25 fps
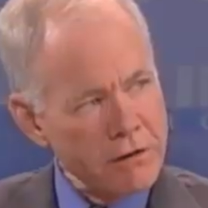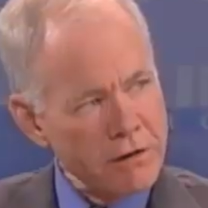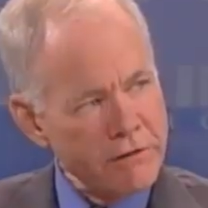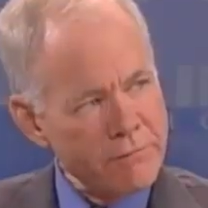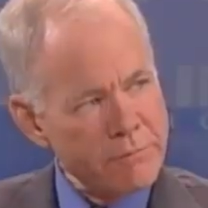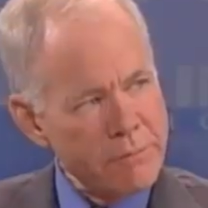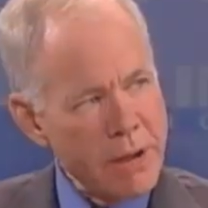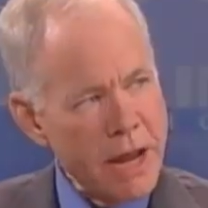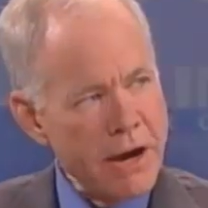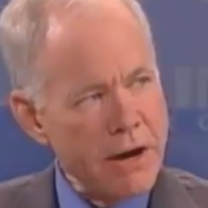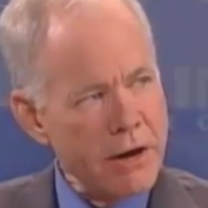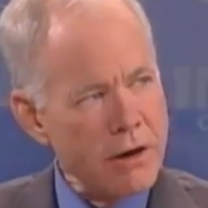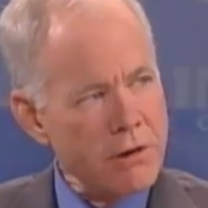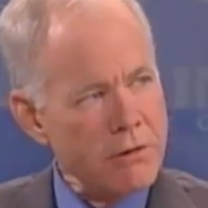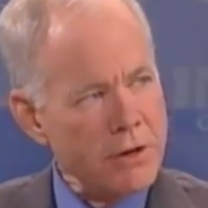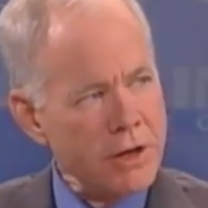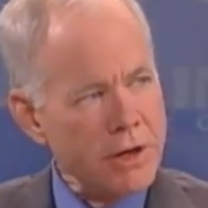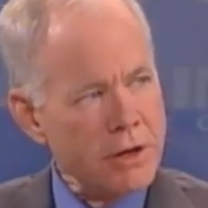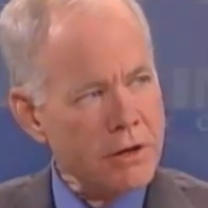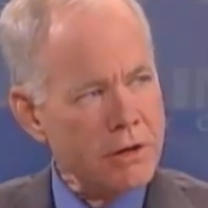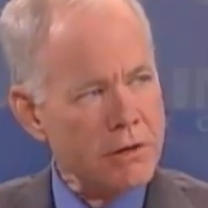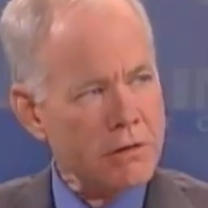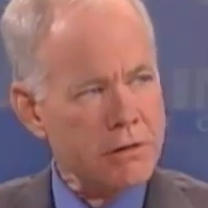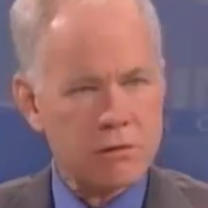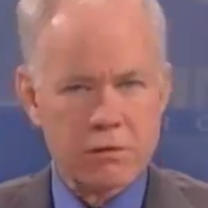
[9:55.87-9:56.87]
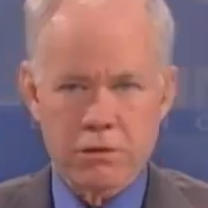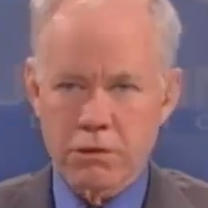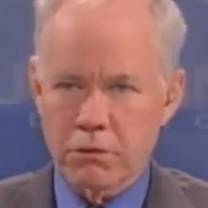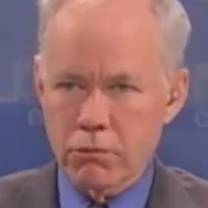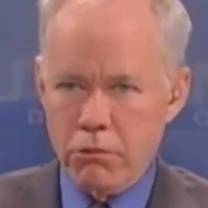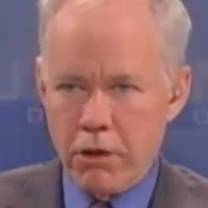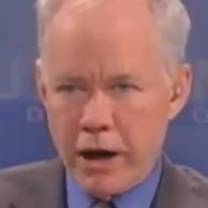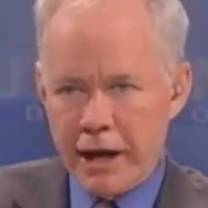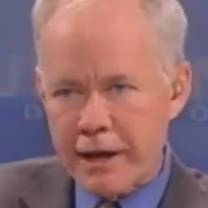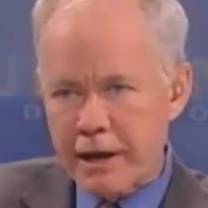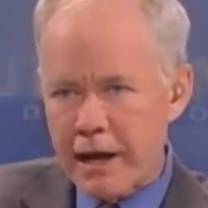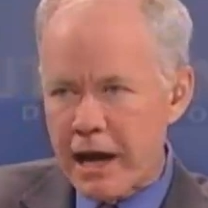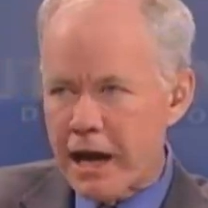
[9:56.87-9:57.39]
of pairing the
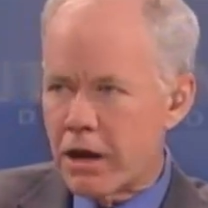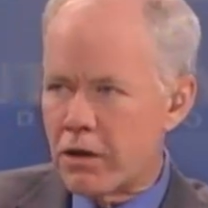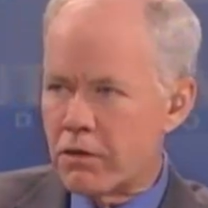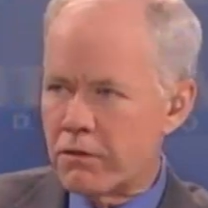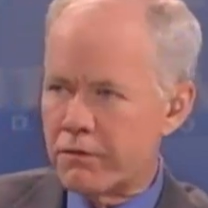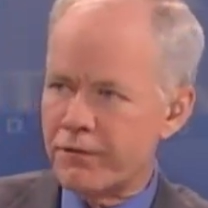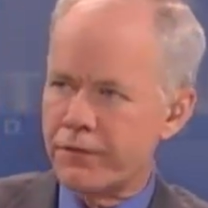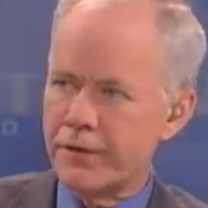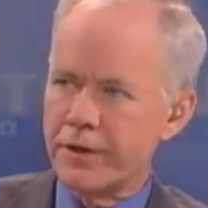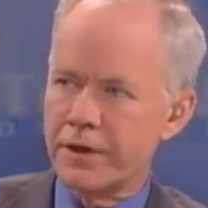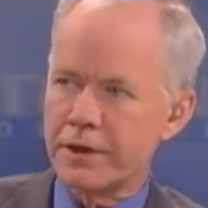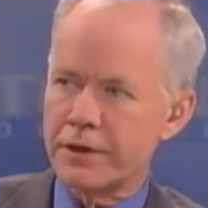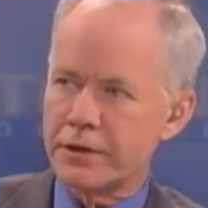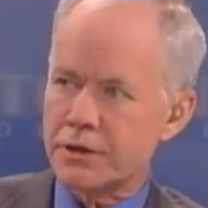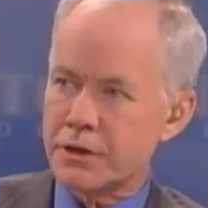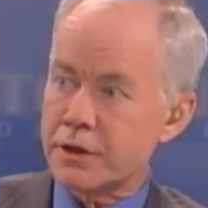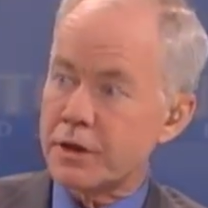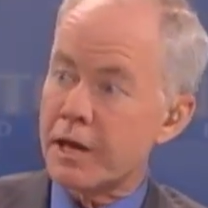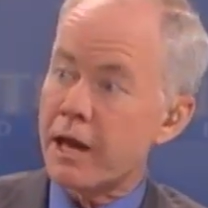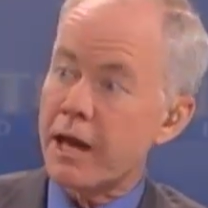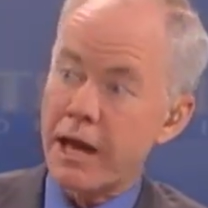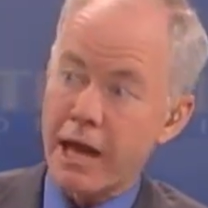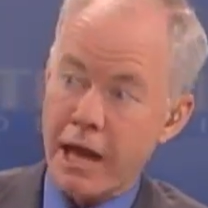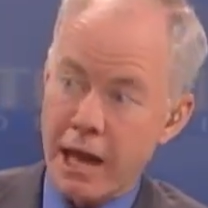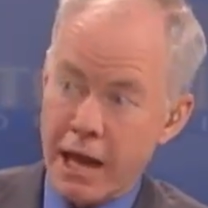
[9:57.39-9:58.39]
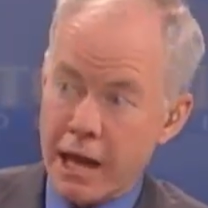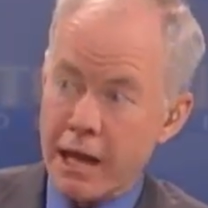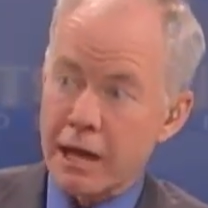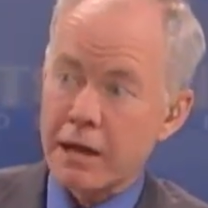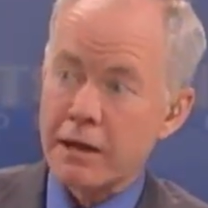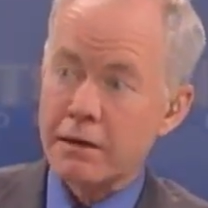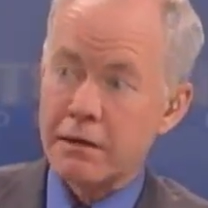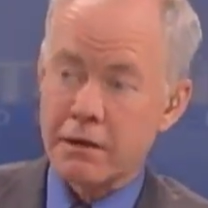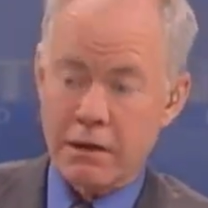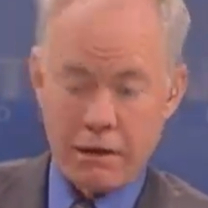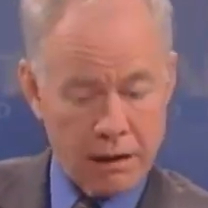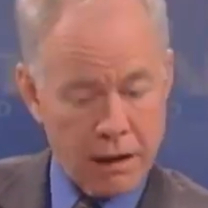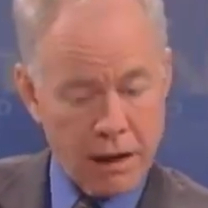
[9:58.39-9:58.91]
right outfits
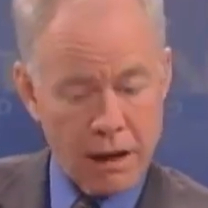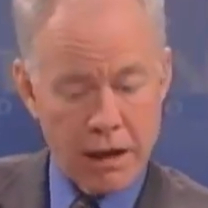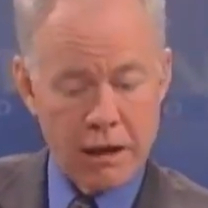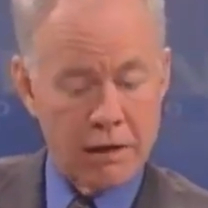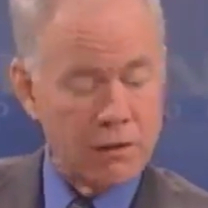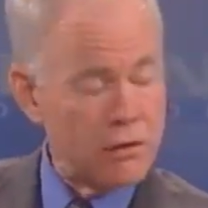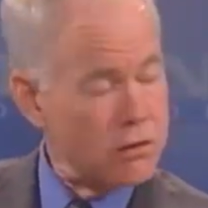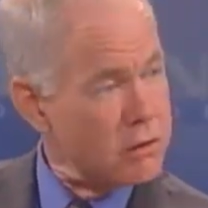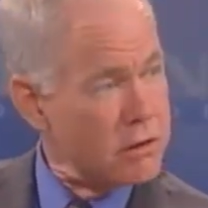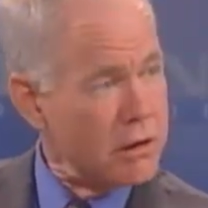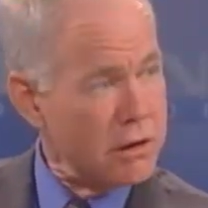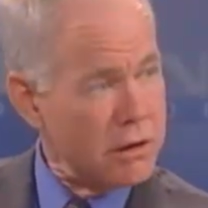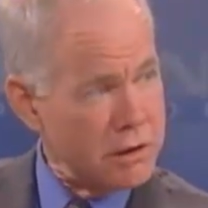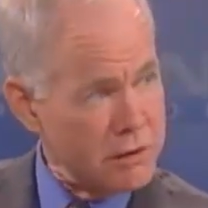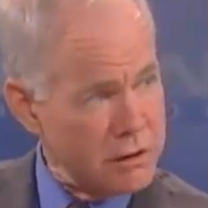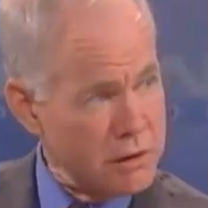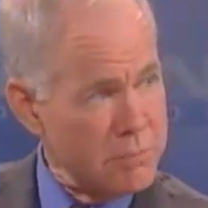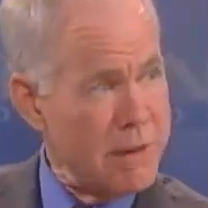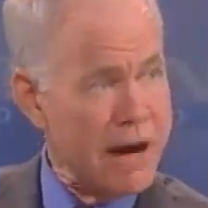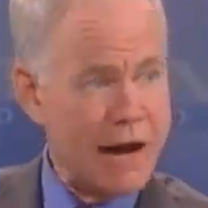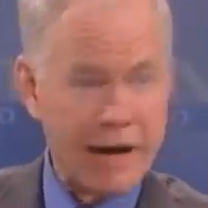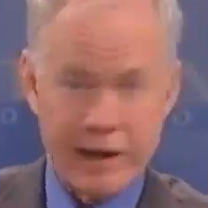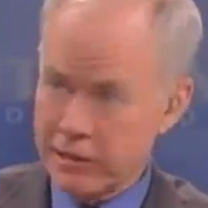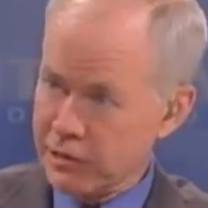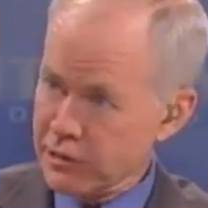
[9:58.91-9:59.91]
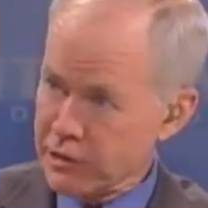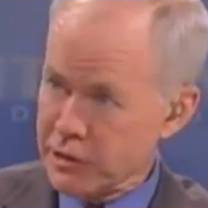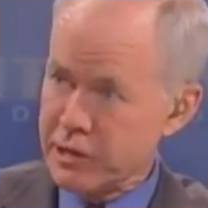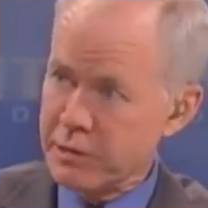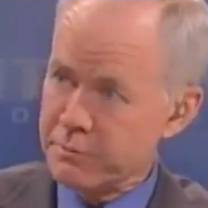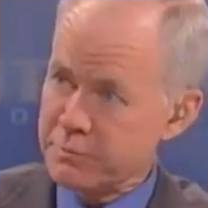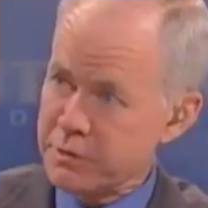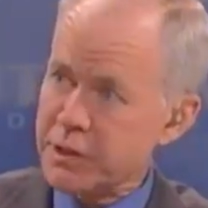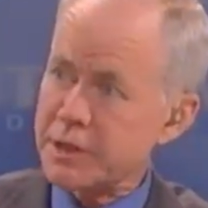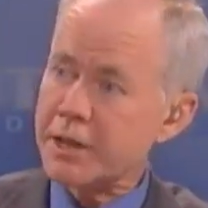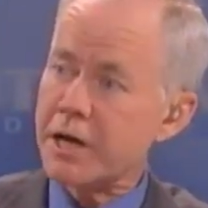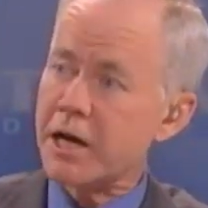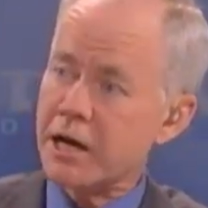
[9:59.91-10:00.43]
and and the, the models
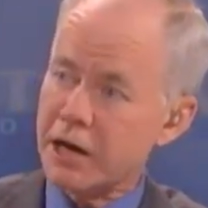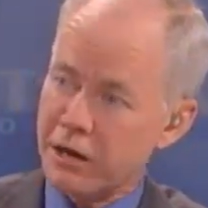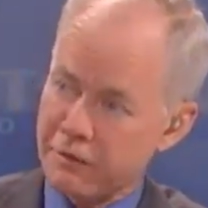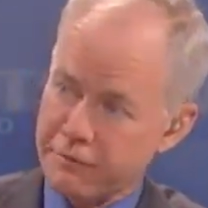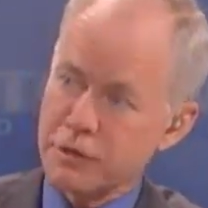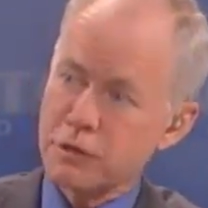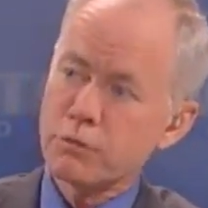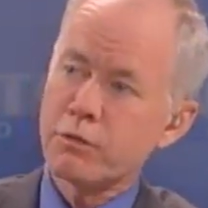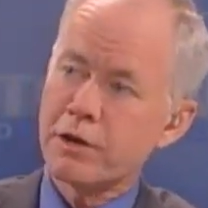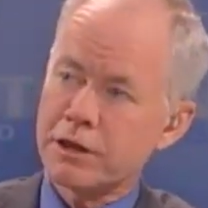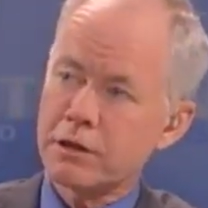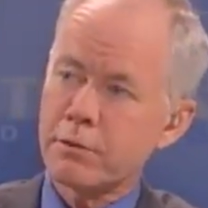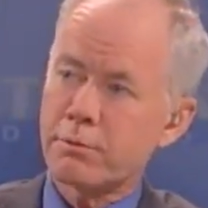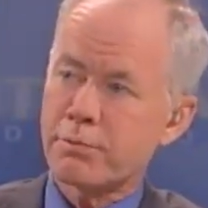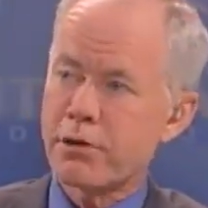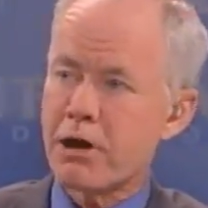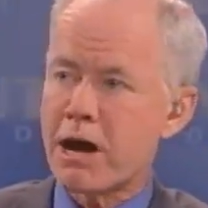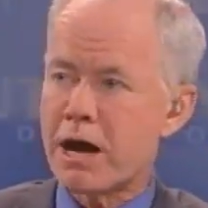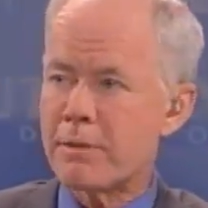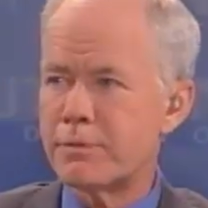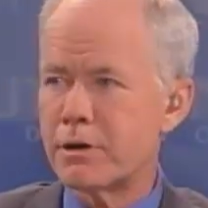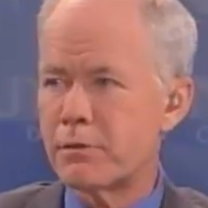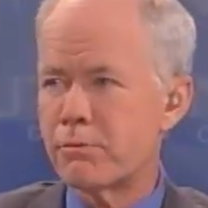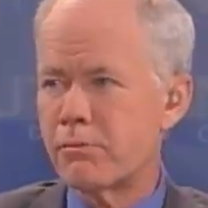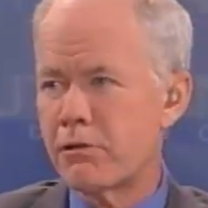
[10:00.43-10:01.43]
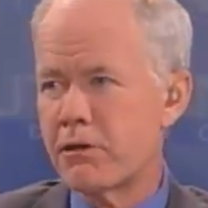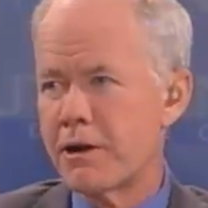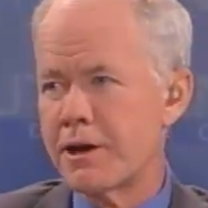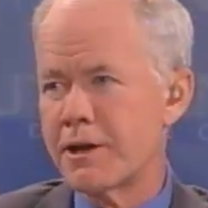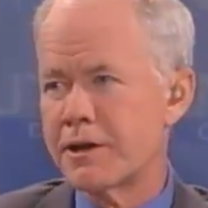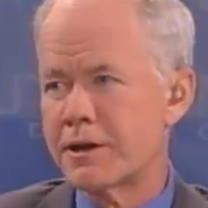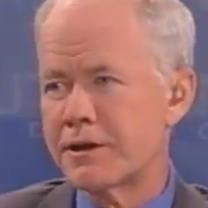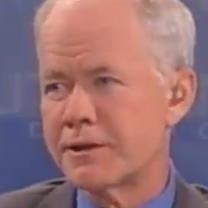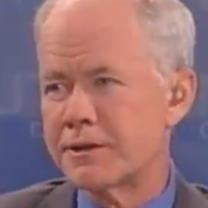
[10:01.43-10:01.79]
themselves with the proper brand.